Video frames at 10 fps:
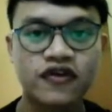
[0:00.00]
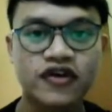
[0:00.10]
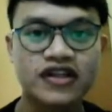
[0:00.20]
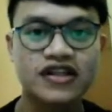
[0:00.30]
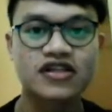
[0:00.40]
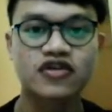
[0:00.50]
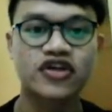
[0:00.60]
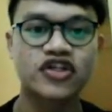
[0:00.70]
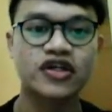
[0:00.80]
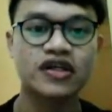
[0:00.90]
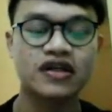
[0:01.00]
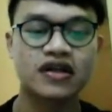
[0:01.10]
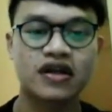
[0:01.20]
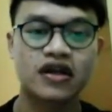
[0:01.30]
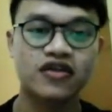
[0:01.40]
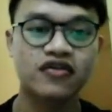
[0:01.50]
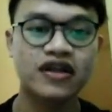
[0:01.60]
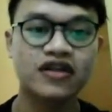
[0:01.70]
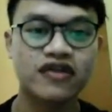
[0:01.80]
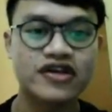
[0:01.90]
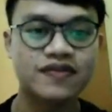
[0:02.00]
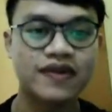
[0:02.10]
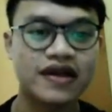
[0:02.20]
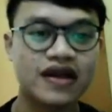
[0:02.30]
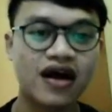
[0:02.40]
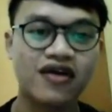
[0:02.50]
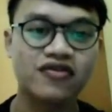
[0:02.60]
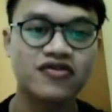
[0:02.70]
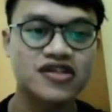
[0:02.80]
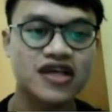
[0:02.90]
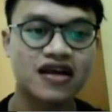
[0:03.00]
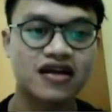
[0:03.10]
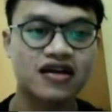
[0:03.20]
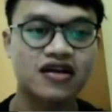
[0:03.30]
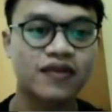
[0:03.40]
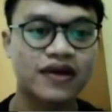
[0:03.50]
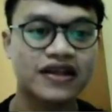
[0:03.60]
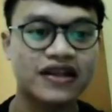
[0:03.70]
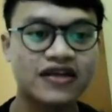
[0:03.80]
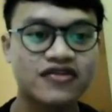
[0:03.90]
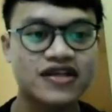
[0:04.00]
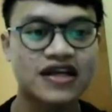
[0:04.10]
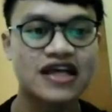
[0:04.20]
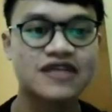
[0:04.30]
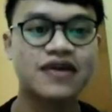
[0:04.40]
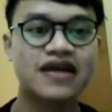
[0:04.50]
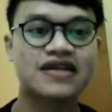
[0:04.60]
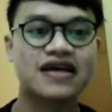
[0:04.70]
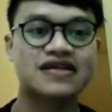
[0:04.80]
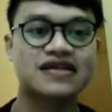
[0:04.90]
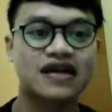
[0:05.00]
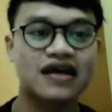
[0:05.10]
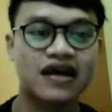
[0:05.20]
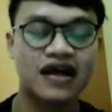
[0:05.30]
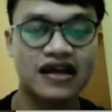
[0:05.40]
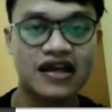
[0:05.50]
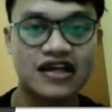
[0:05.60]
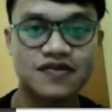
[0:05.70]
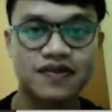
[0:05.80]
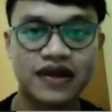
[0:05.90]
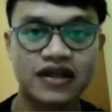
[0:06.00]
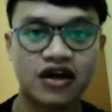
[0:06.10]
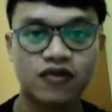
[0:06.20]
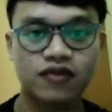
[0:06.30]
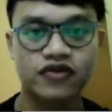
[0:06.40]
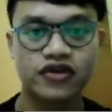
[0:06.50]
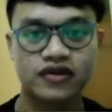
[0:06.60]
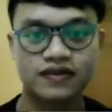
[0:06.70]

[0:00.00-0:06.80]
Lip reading: for the third question, you need to explain how to check the normality using SPSS and explain the output.